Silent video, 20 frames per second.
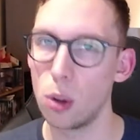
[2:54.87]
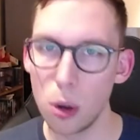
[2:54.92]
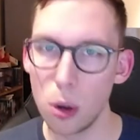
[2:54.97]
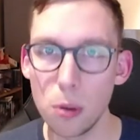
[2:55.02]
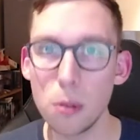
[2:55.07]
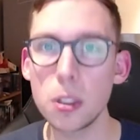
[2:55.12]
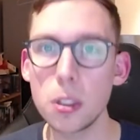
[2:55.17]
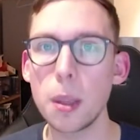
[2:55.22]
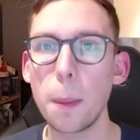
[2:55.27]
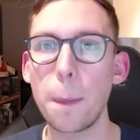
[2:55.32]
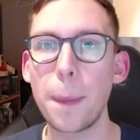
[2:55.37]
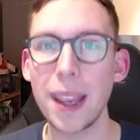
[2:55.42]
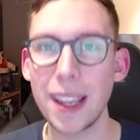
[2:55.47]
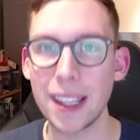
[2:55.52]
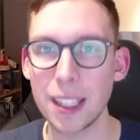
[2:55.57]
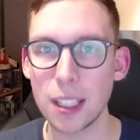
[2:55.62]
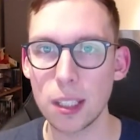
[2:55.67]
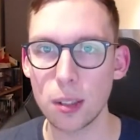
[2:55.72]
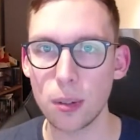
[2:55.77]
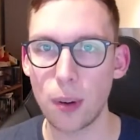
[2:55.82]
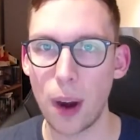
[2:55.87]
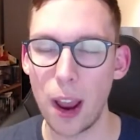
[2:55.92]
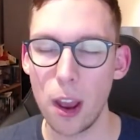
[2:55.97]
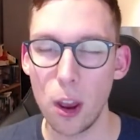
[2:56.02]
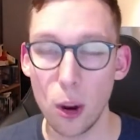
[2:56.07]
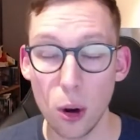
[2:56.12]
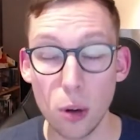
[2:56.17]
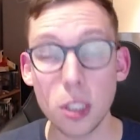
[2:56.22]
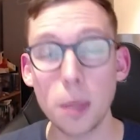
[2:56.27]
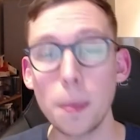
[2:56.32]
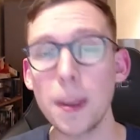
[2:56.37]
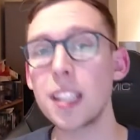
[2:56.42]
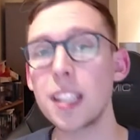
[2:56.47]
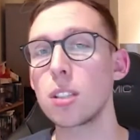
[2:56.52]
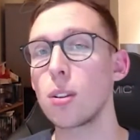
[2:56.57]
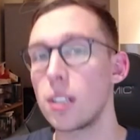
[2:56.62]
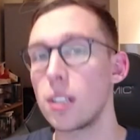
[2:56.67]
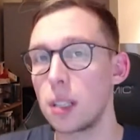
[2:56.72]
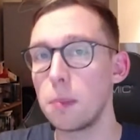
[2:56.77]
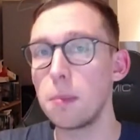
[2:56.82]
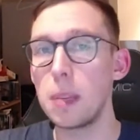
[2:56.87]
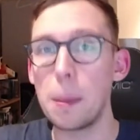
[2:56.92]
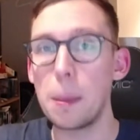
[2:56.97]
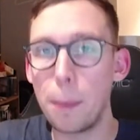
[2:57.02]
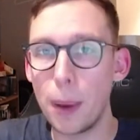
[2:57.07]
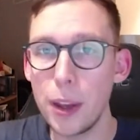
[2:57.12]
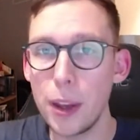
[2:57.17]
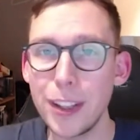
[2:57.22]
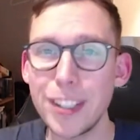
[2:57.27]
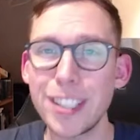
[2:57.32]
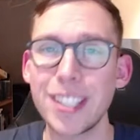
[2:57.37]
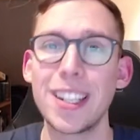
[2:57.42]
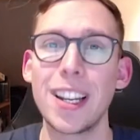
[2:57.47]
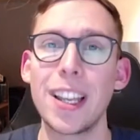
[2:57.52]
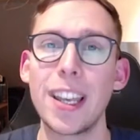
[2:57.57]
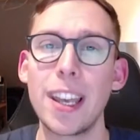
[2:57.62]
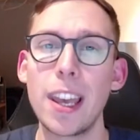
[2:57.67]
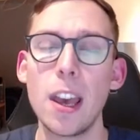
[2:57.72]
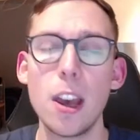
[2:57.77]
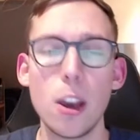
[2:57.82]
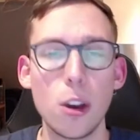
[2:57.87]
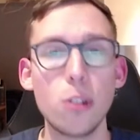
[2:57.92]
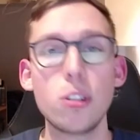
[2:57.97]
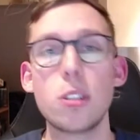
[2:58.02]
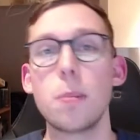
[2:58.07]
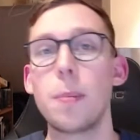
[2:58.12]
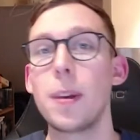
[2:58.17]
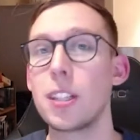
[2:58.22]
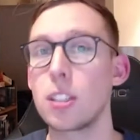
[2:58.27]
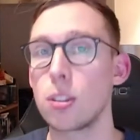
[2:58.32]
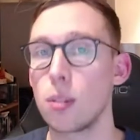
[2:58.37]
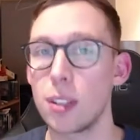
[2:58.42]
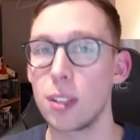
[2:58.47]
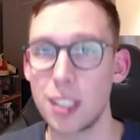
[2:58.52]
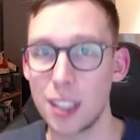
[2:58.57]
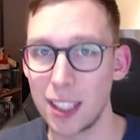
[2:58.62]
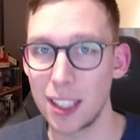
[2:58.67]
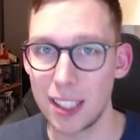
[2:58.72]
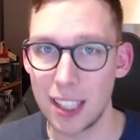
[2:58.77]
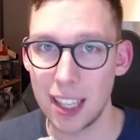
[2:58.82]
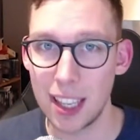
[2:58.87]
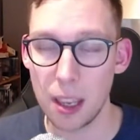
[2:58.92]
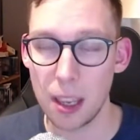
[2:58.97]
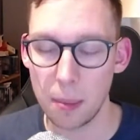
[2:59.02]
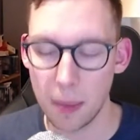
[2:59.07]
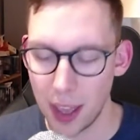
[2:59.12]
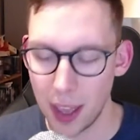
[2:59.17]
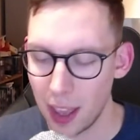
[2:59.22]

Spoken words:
Who's the biggest threat? Who's the biggest threat to me personally? Who's the biggest threat to the team?